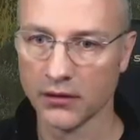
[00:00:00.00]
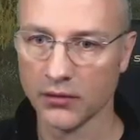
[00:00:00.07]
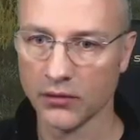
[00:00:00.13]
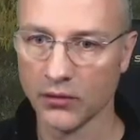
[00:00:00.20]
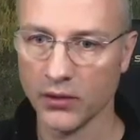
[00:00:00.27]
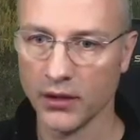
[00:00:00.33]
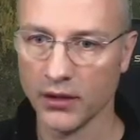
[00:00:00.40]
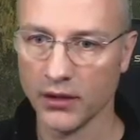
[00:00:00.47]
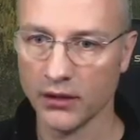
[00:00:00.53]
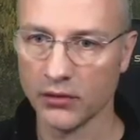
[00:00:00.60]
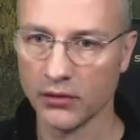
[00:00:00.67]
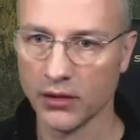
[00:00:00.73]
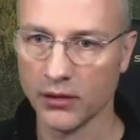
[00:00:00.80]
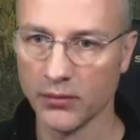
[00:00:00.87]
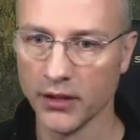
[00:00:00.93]
Will it
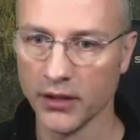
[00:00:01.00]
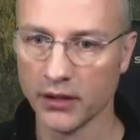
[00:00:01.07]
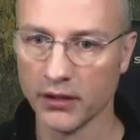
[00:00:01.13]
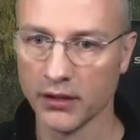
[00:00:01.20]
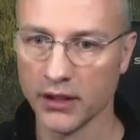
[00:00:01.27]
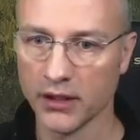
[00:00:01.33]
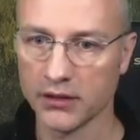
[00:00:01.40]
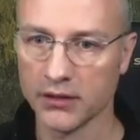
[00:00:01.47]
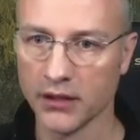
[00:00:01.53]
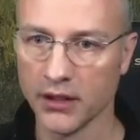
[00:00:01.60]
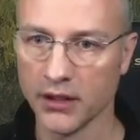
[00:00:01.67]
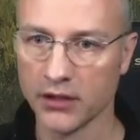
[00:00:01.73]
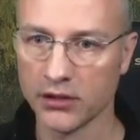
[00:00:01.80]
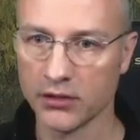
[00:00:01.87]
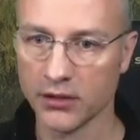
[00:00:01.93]
go up there? That's the
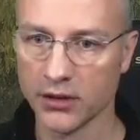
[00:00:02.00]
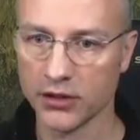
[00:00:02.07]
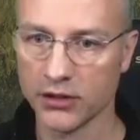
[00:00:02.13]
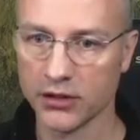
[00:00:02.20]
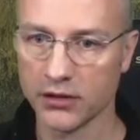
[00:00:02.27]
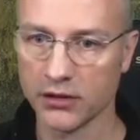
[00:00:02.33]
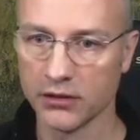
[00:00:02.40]
next question.